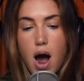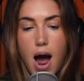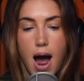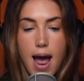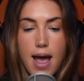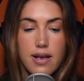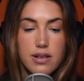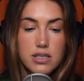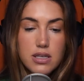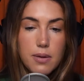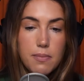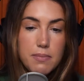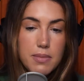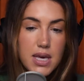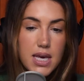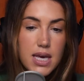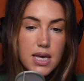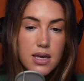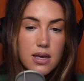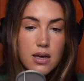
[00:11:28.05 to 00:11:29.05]
To
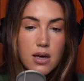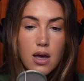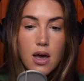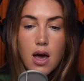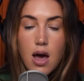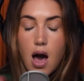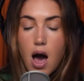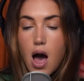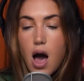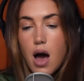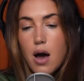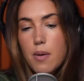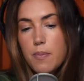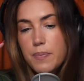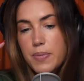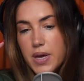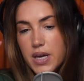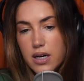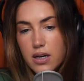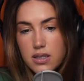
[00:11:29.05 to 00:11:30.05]
me,
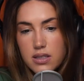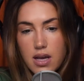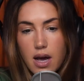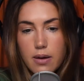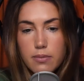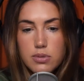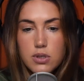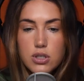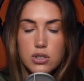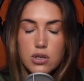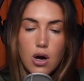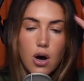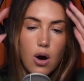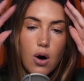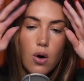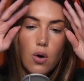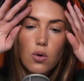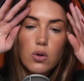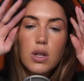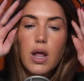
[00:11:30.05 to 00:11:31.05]
because I'm
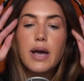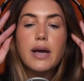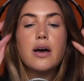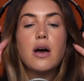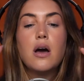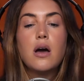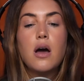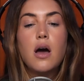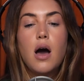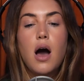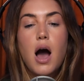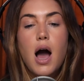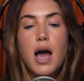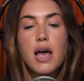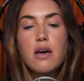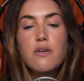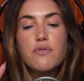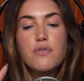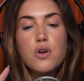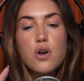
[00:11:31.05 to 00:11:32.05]
so like, I
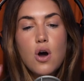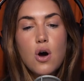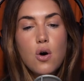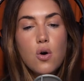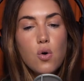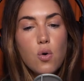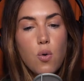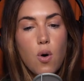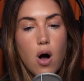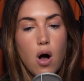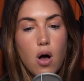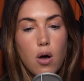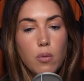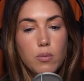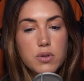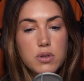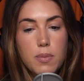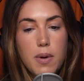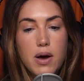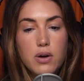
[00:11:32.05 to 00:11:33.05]
have no
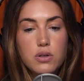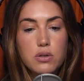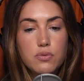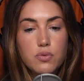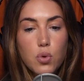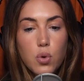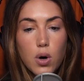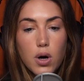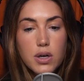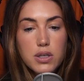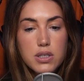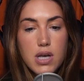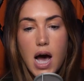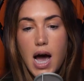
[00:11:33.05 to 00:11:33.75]
qualms about divorce.